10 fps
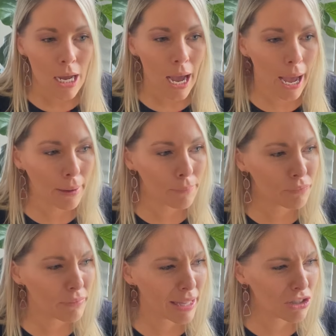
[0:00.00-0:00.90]

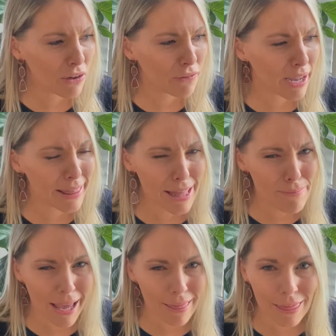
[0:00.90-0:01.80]
And so far they're the
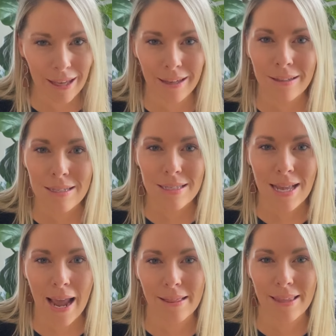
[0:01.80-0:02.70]
main things,
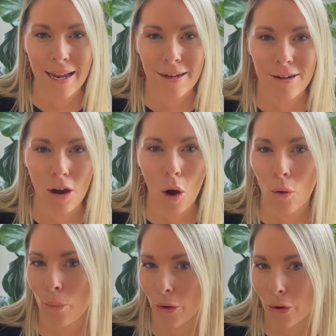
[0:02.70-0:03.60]
and then I'll
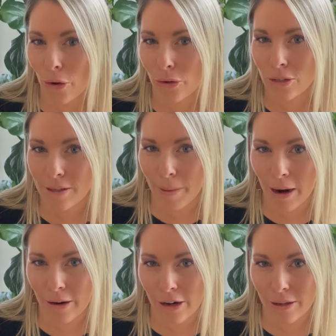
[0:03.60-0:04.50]
work on
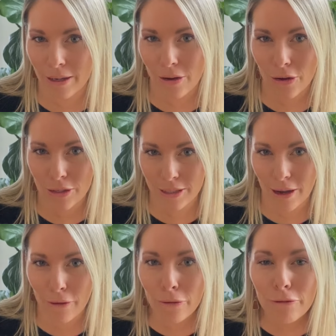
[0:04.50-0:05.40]
Samara
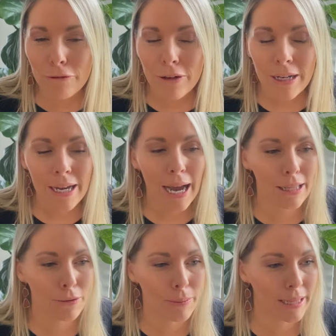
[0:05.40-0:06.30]
herself a
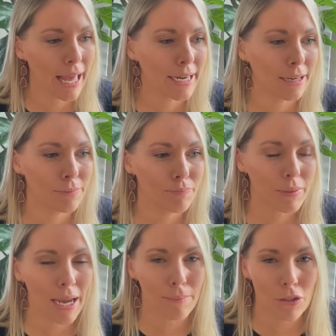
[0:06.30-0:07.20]
little bit later.
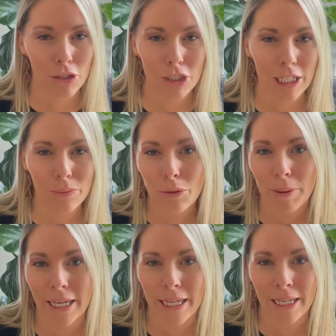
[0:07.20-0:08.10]
So she will
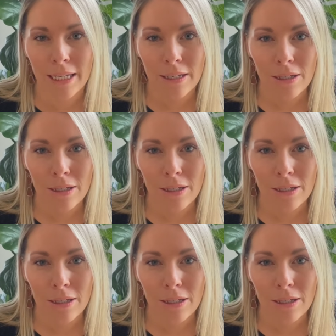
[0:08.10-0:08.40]
be